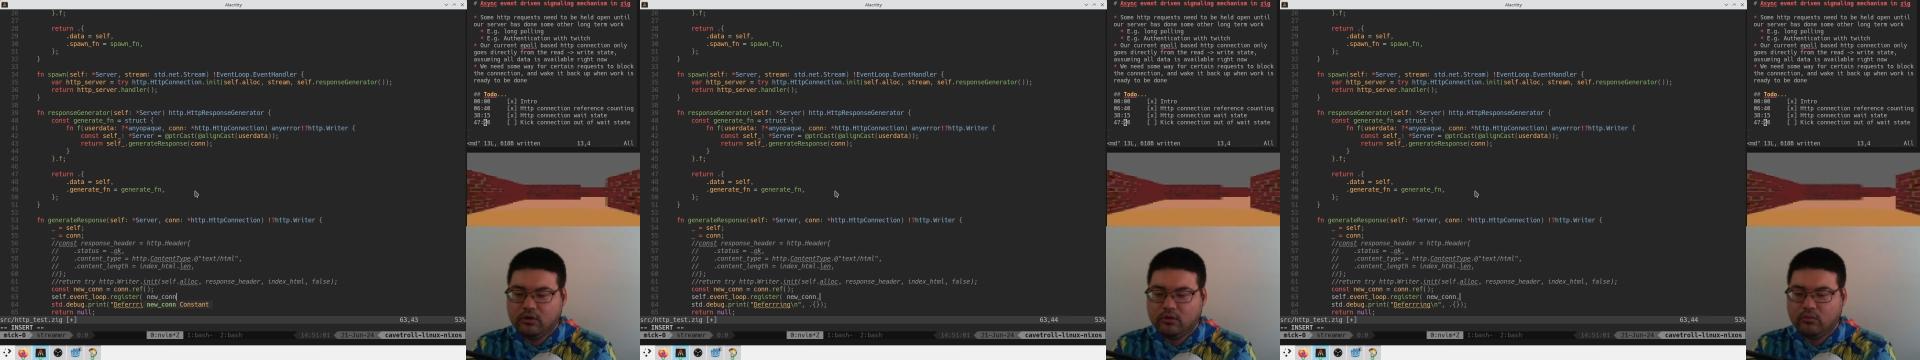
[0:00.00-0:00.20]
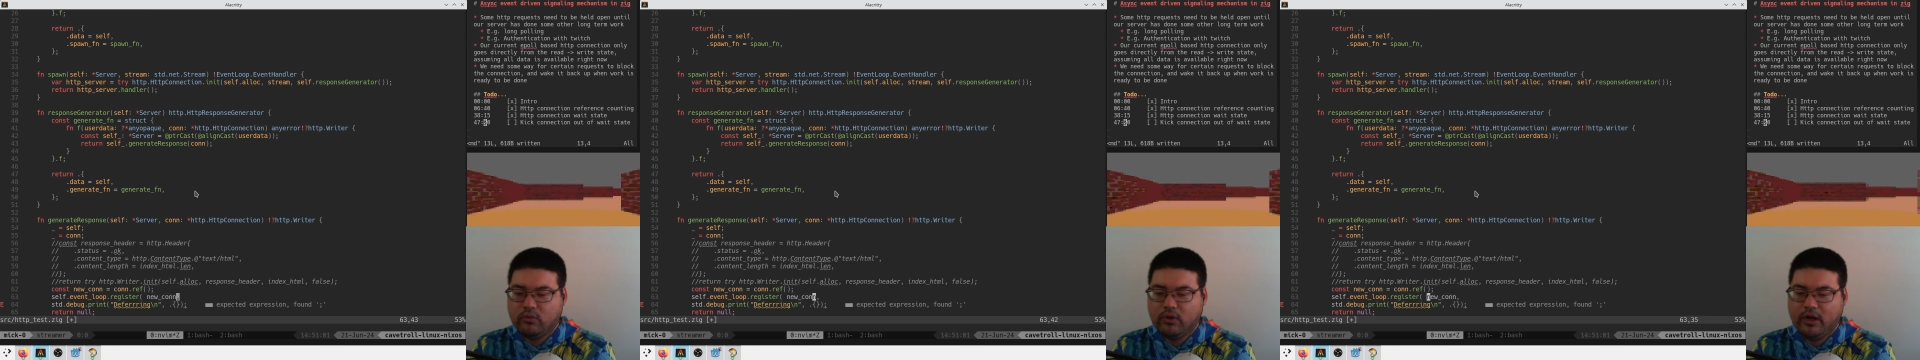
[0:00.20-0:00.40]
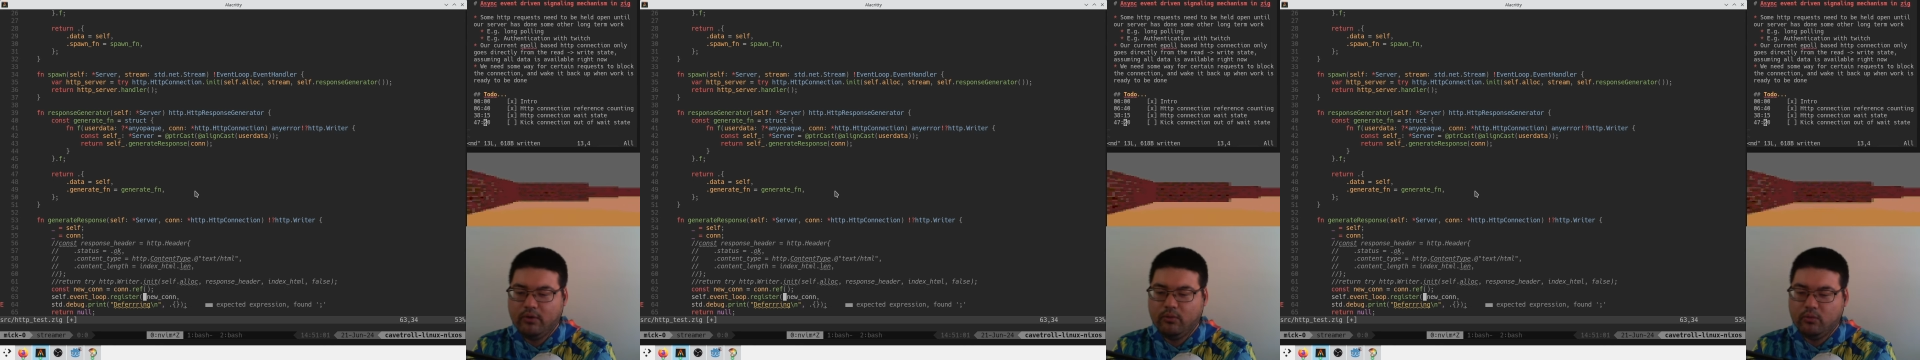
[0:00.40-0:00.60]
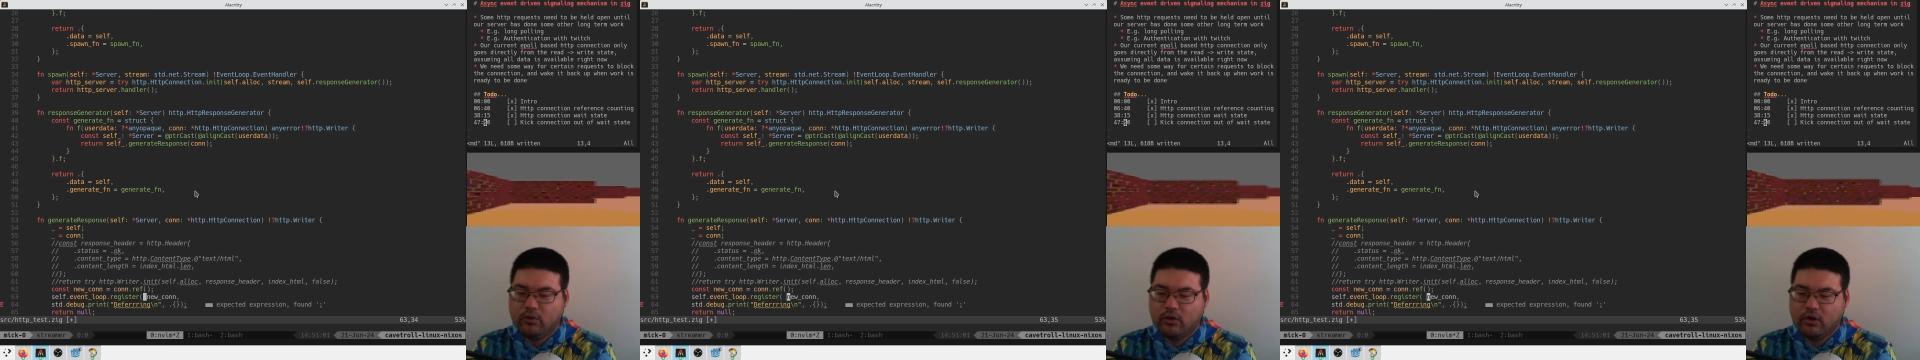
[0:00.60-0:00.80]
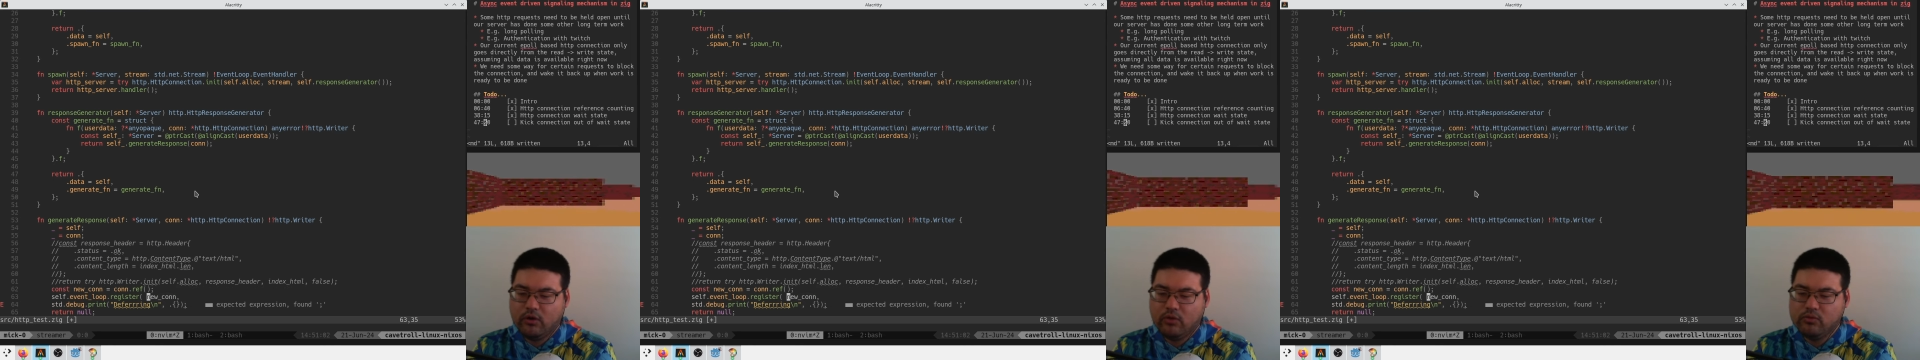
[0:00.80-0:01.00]
right,
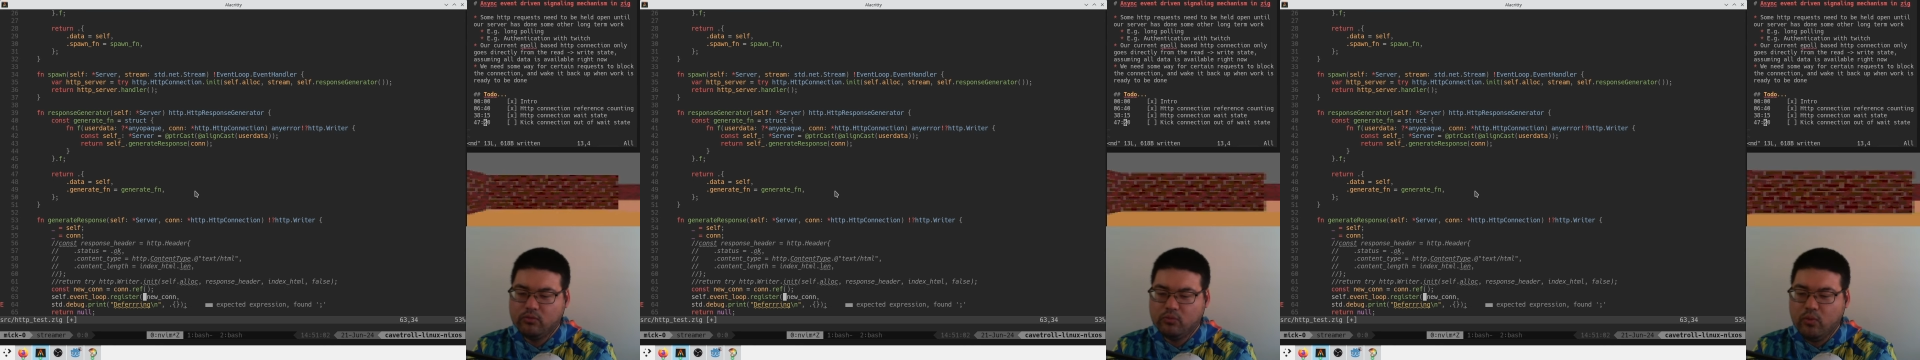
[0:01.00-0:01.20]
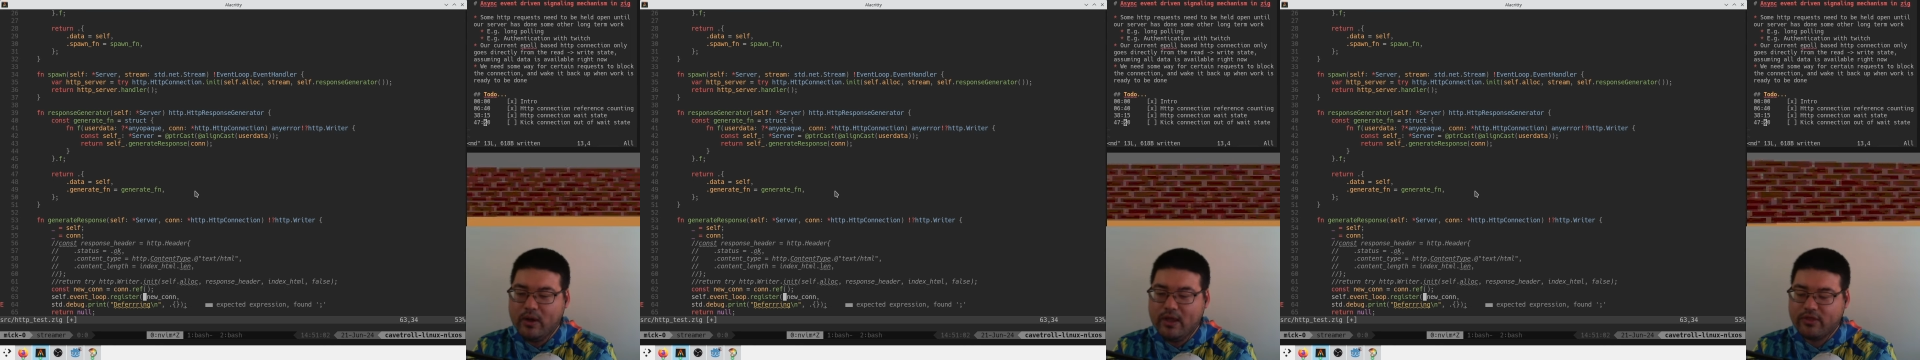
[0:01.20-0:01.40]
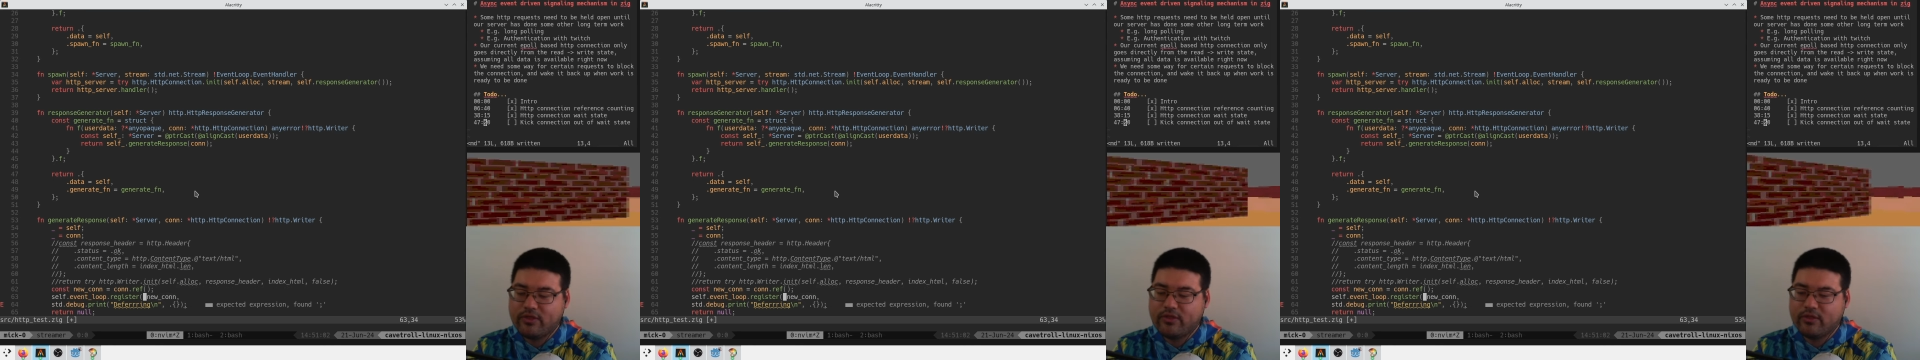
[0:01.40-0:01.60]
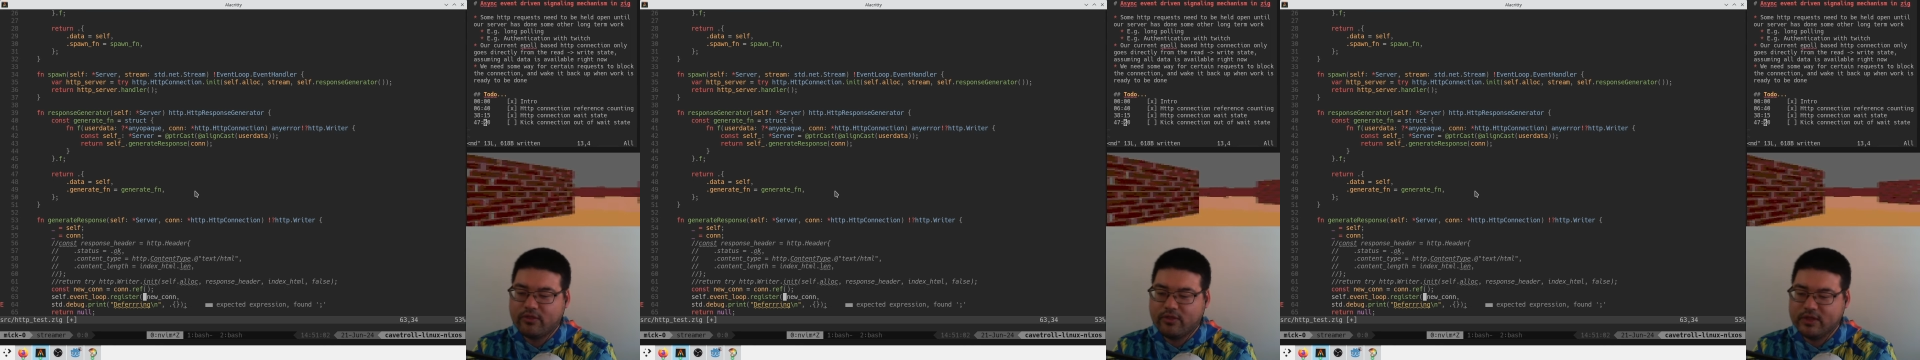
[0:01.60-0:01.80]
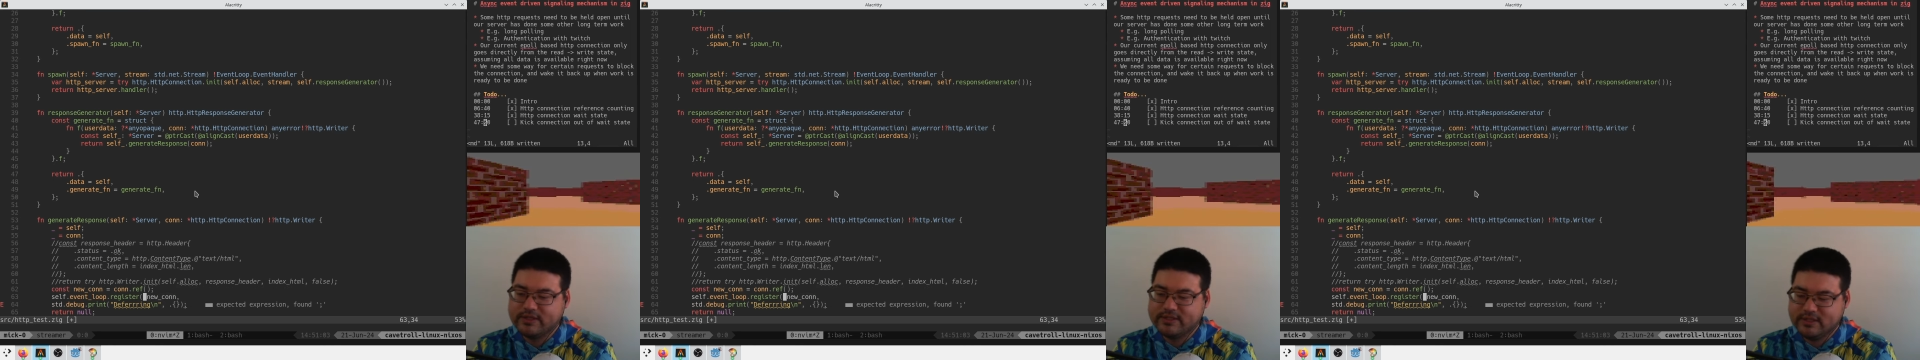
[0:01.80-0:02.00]
with
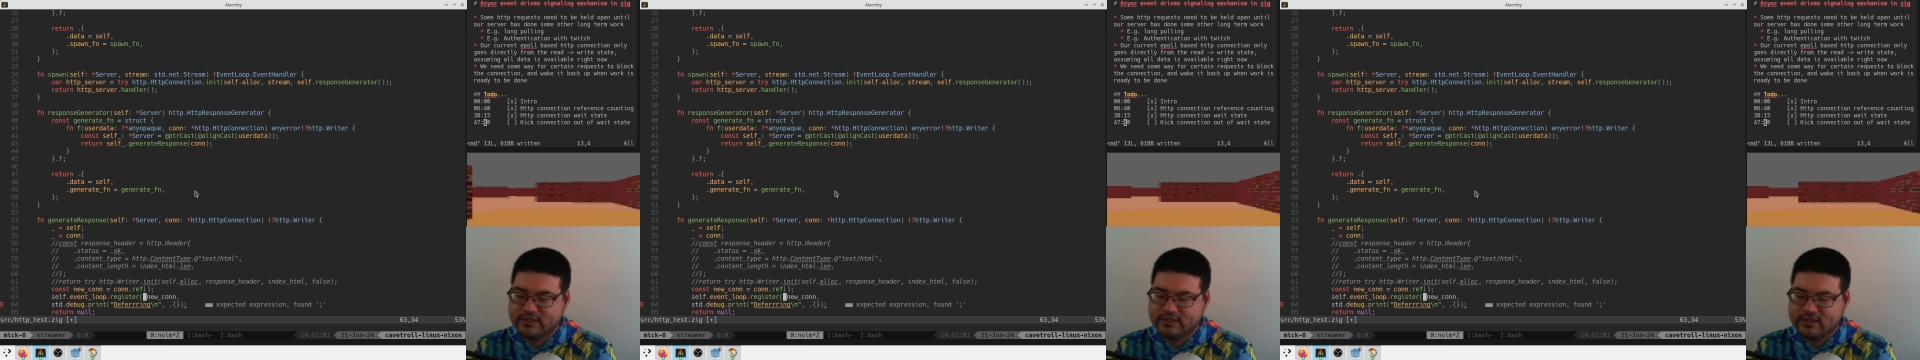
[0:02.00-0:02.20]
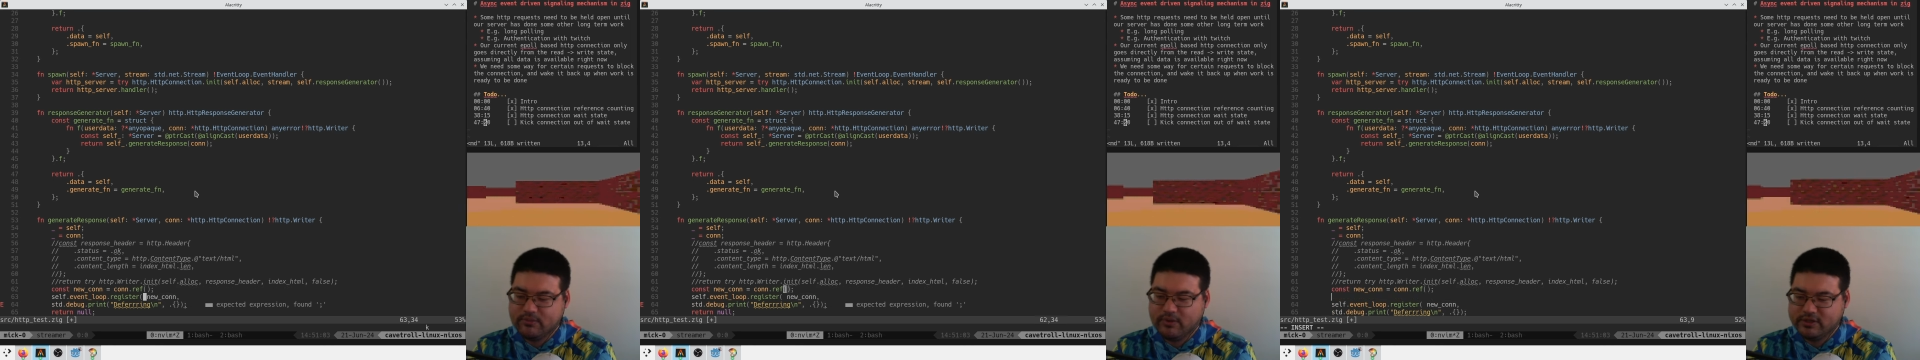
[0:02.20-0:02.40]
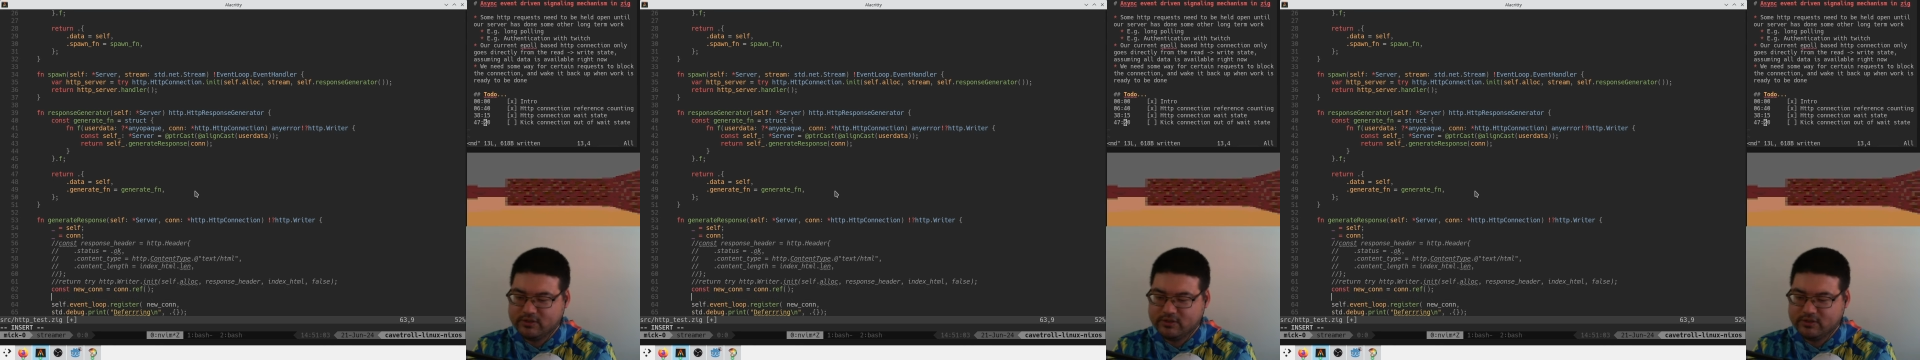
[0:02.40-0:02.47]
this in some way.